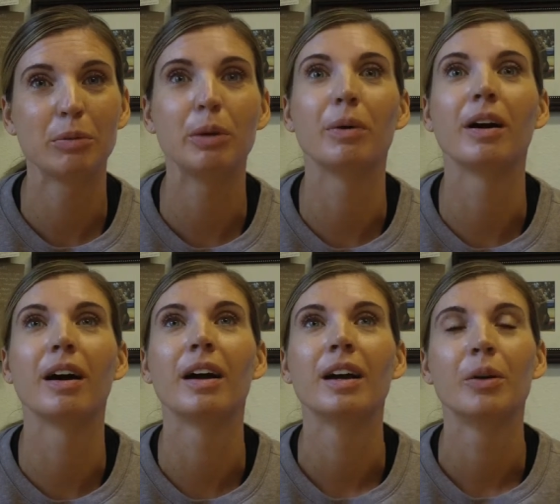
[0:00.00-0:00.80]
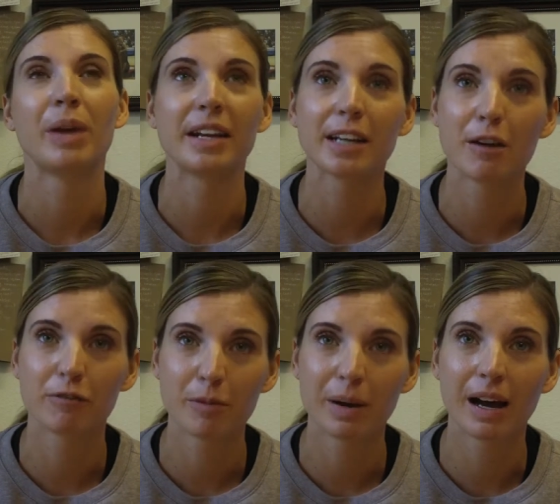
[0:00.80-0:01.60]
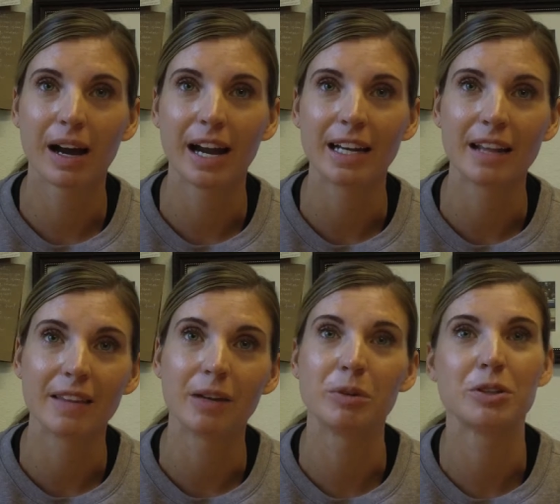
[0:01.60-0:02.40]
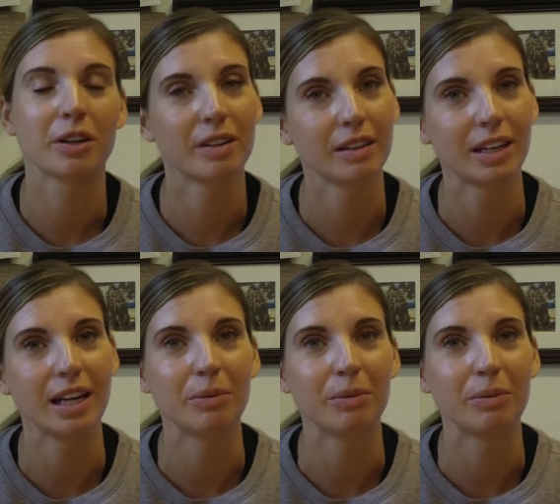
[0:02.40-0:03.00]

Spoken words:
we had to come from behind, and then we took the lead.